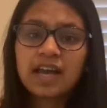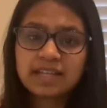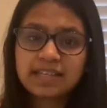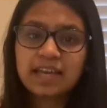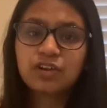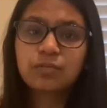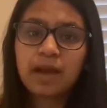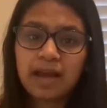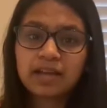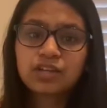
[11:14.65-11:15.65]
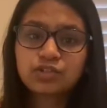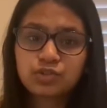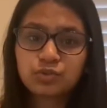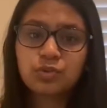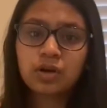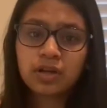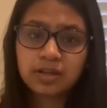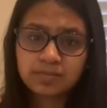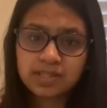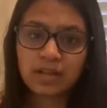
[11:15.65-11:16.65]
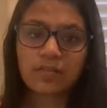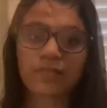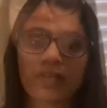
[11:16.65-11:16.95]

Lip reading: and take her back to himself.